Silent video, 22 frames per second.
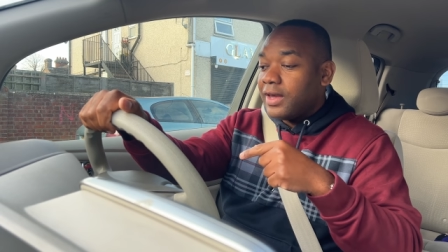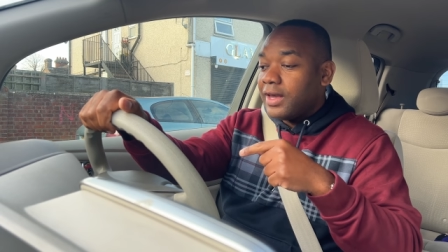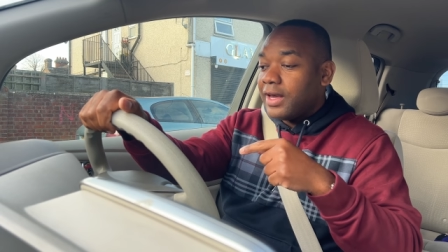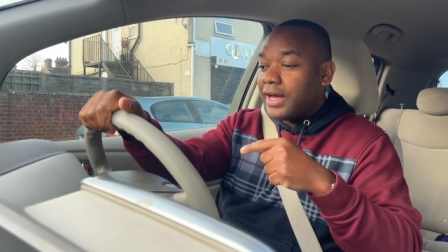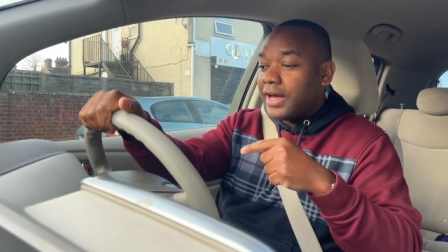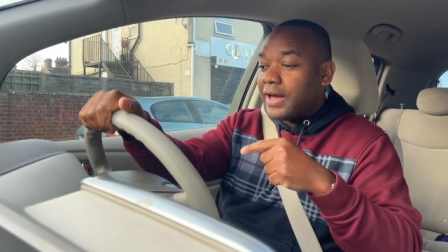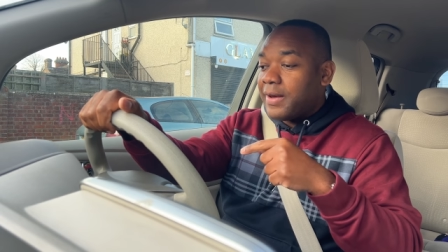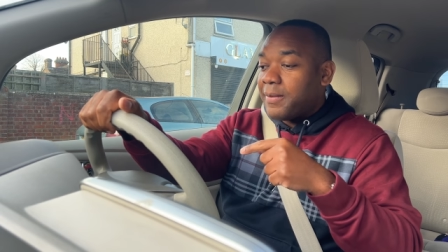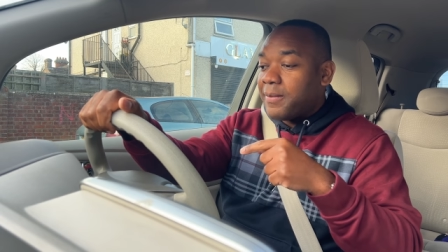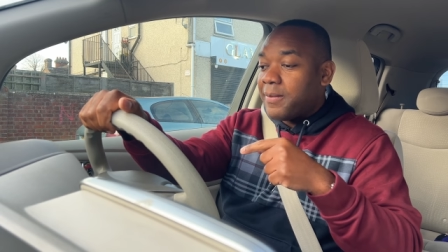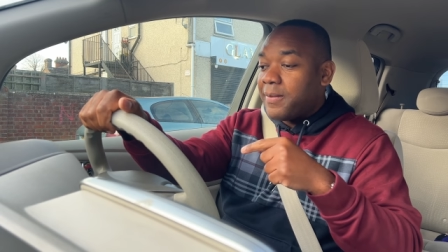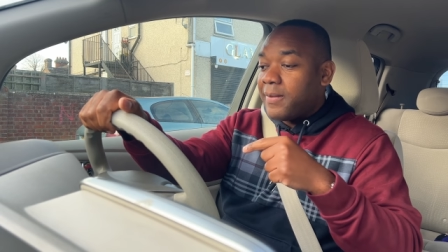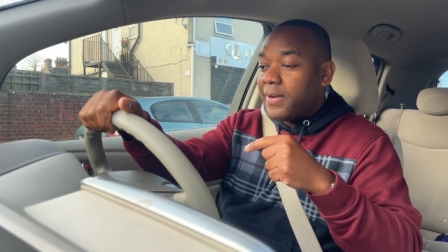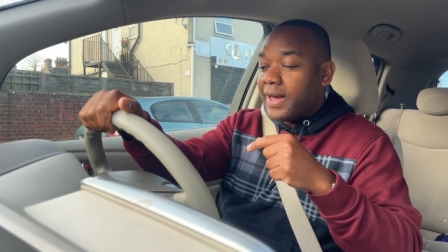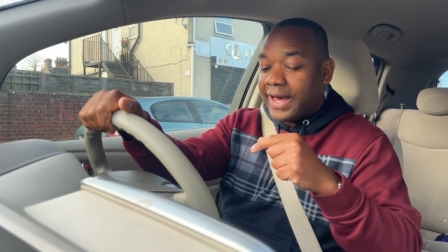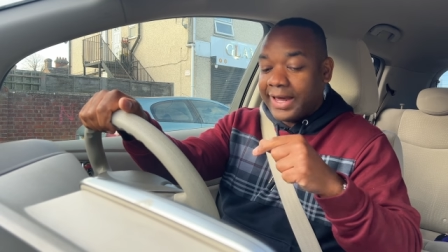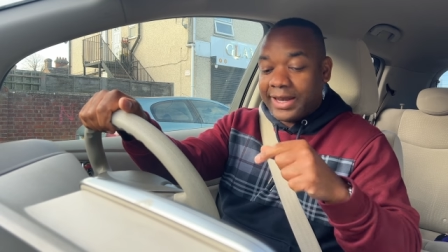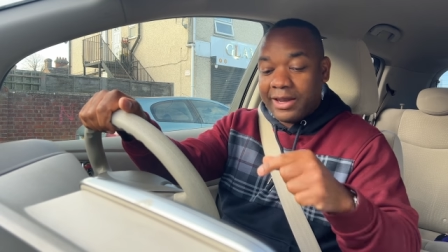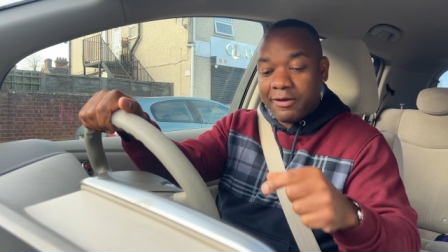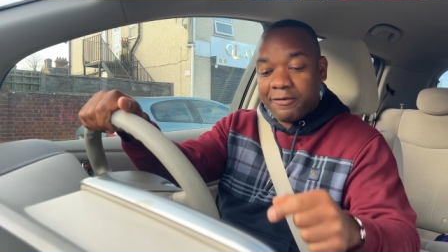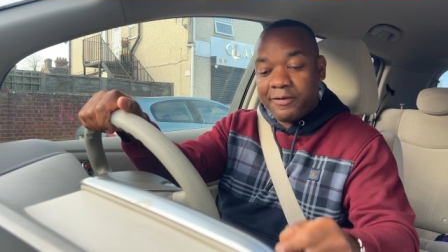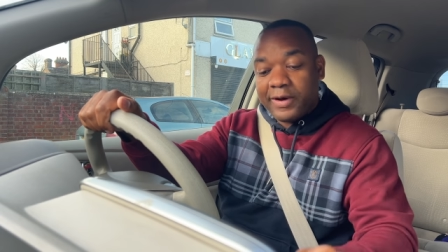um,
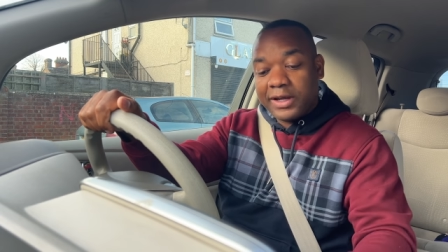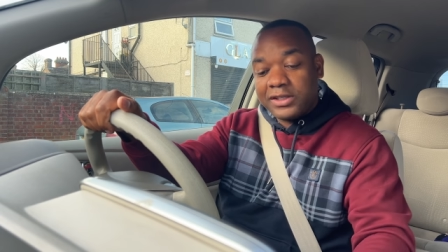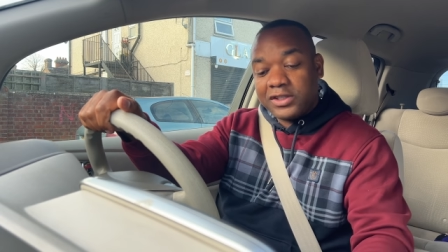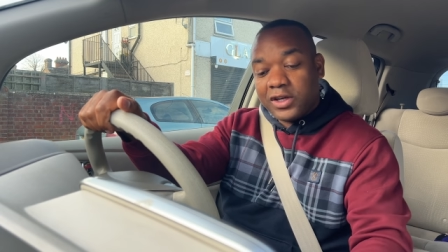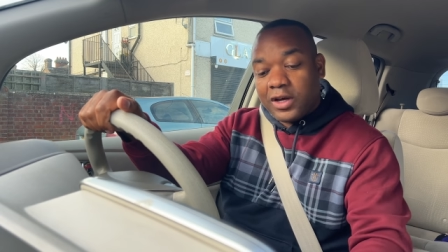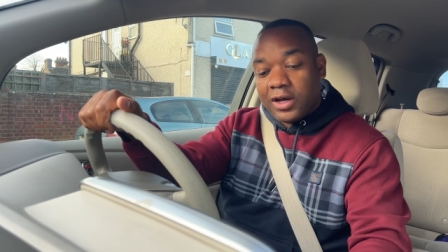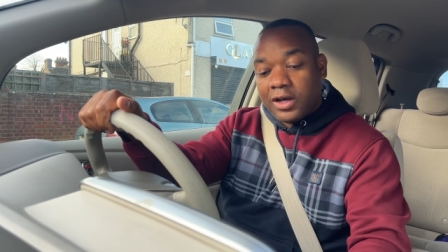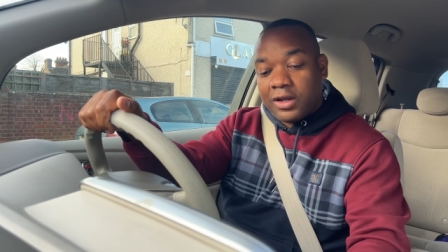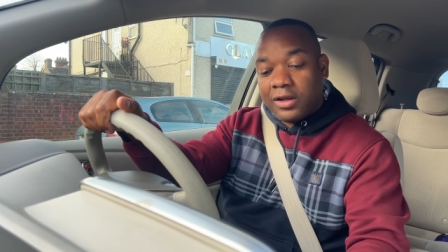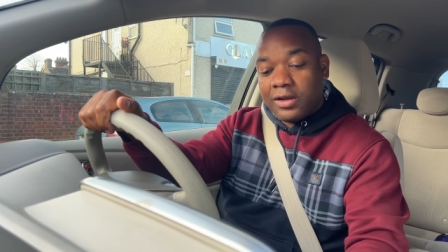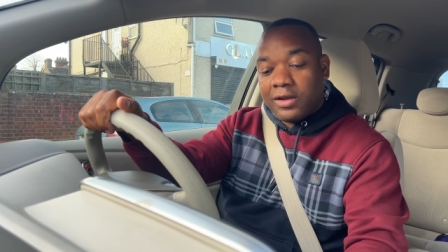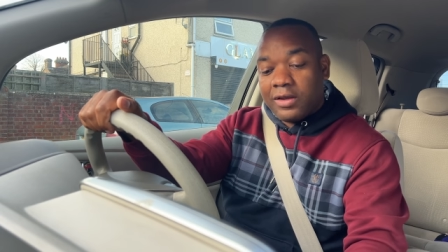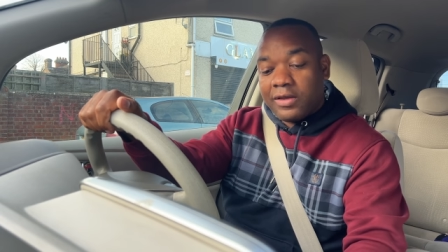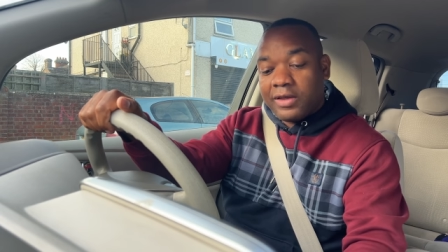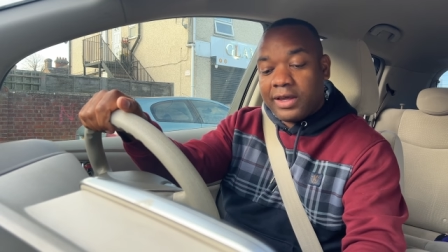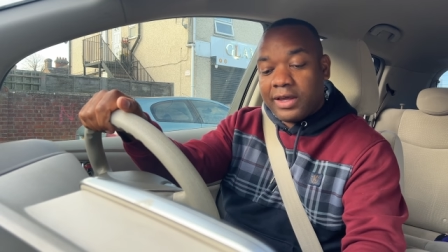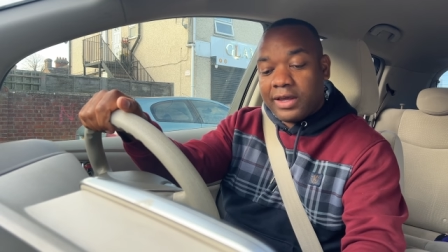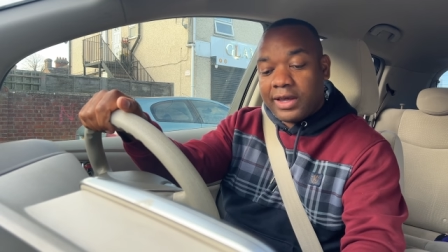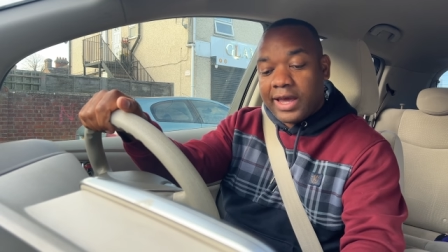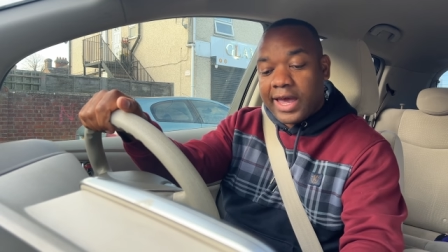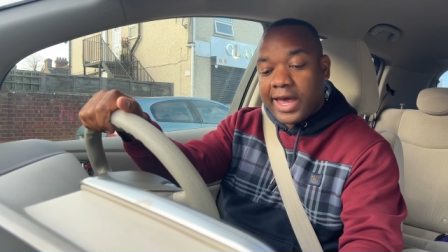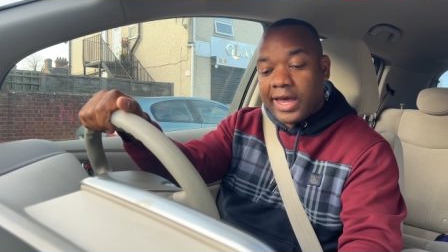and if I turn
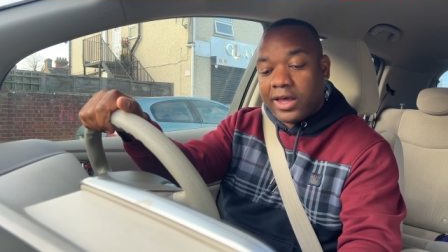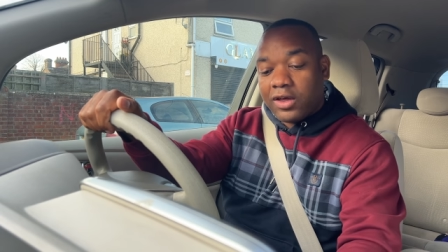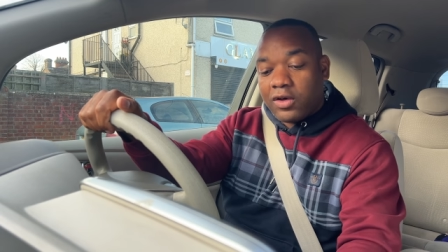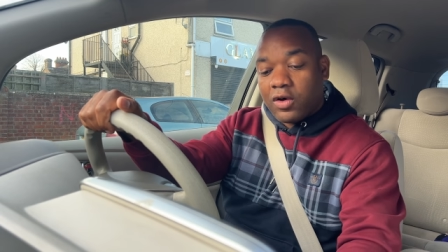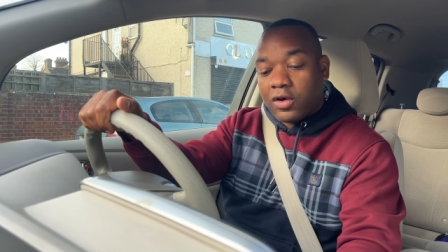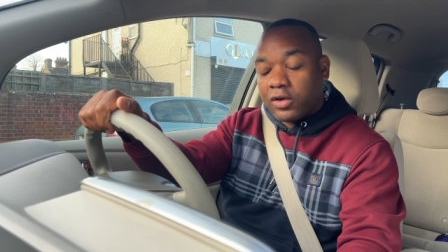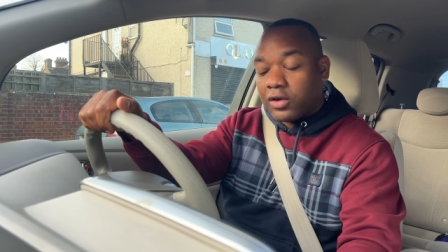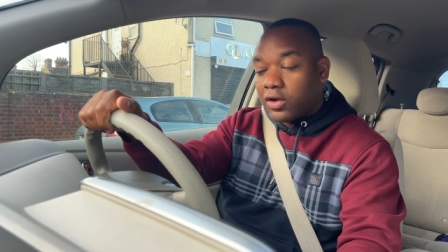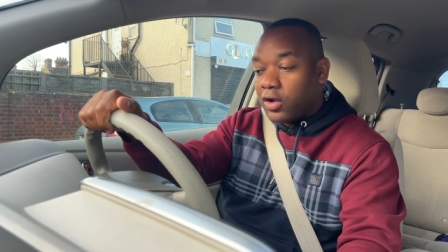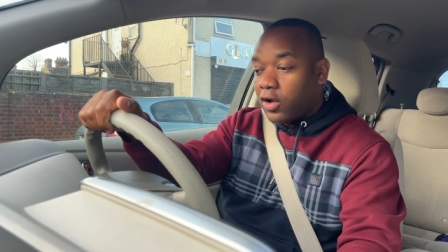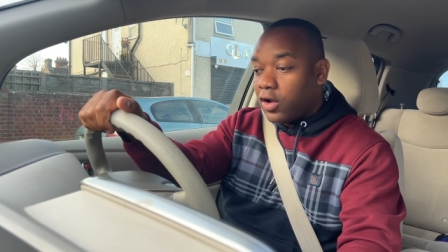the aircon